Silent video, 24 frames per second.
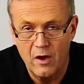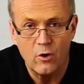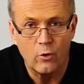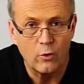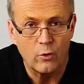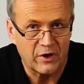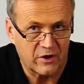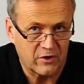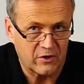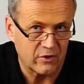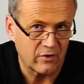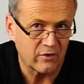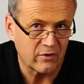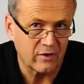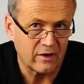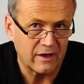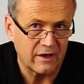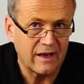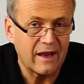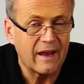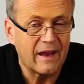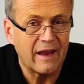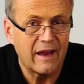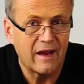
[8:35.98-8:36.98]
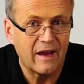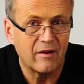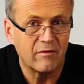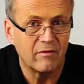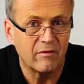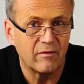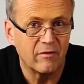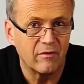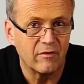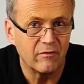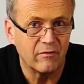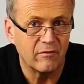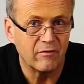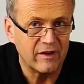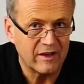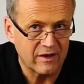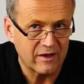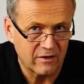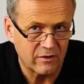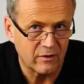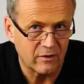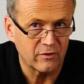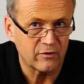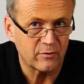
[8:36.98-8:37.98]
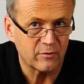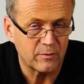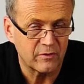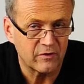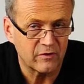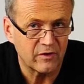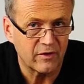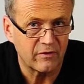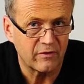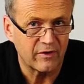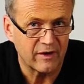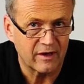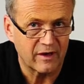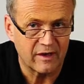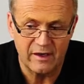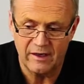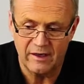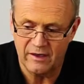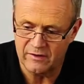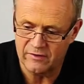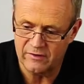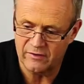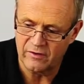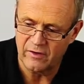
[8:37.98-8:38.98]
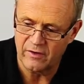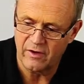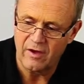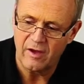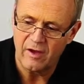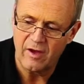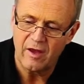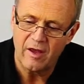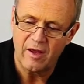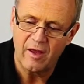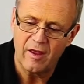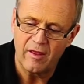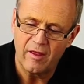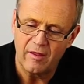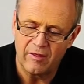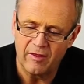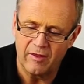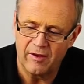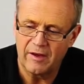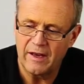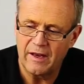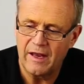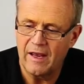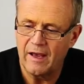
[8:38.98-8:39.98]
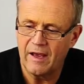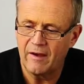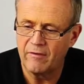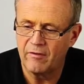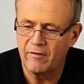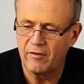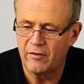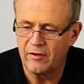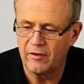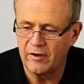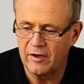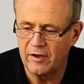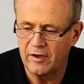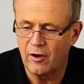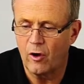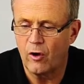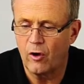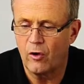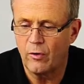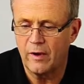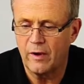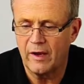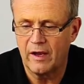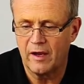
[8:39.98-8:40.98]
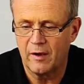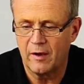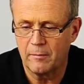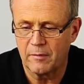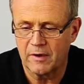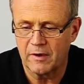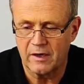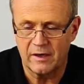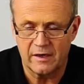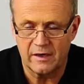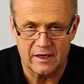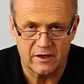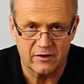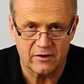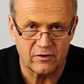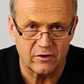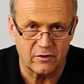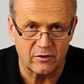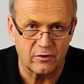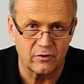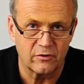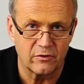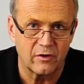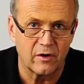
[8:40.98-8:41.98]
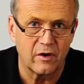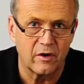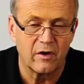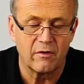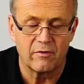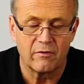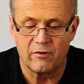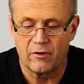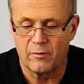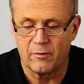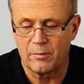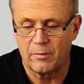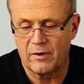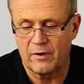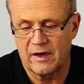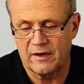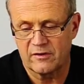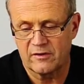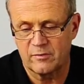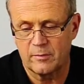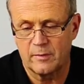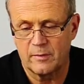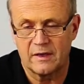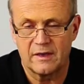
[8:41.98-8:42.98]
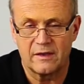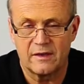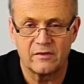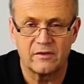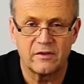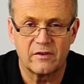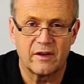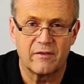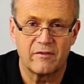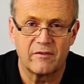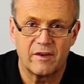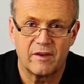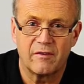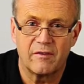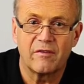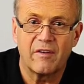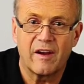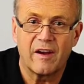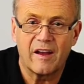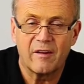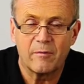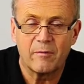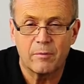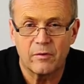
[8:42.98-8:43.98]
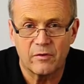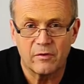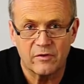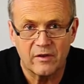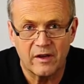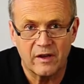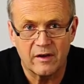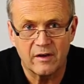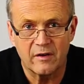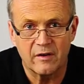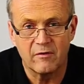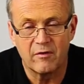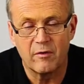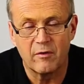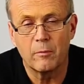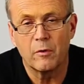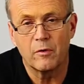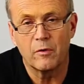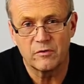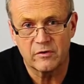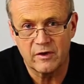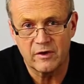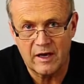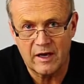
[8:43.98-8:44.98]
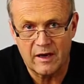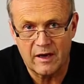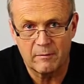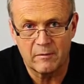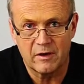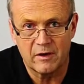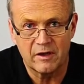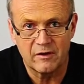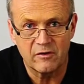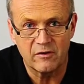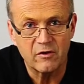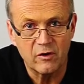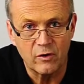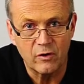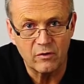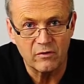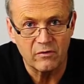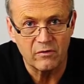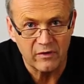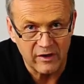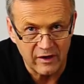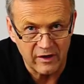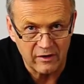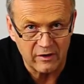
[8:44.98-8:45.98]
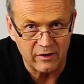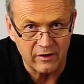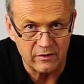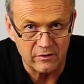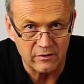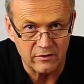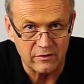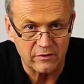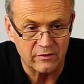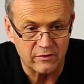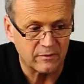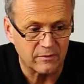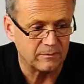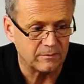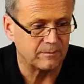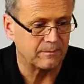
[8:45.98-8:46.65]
We currently have vehicle-specific kits that have the OEM connectors for approximately 75% of the most commonly towed vehicles.